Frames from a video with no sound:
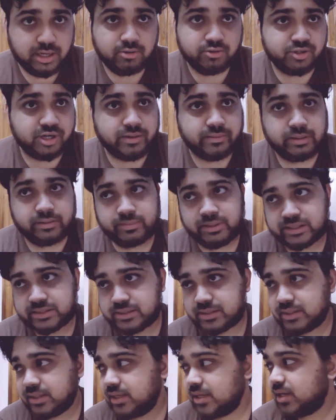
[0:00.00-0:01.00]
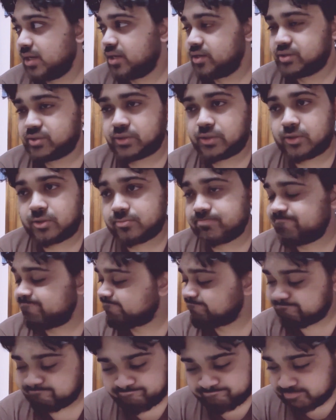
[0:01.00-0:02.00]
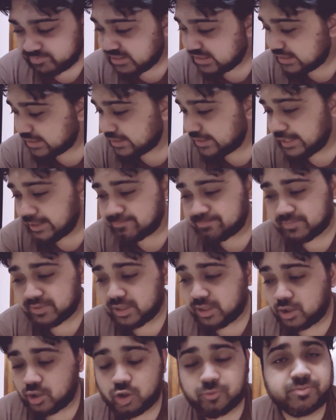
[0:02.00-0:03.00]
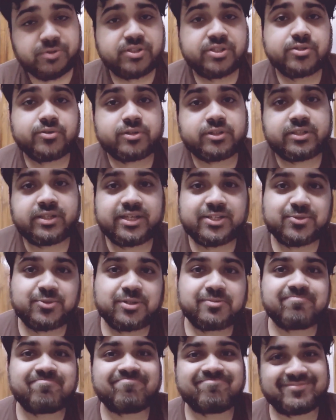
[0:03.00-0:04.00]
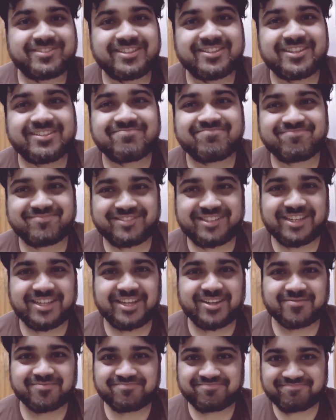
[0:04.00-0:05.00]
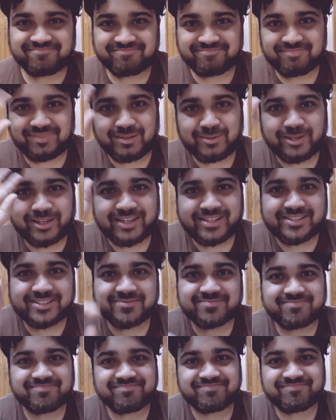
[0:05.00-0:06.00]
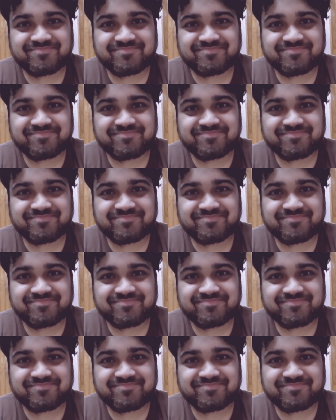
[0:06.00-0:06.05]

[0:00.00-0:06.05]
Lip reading: I'll try my best. So yeah, hope to see you on the next one. Till then, take care. Bye bye, guys.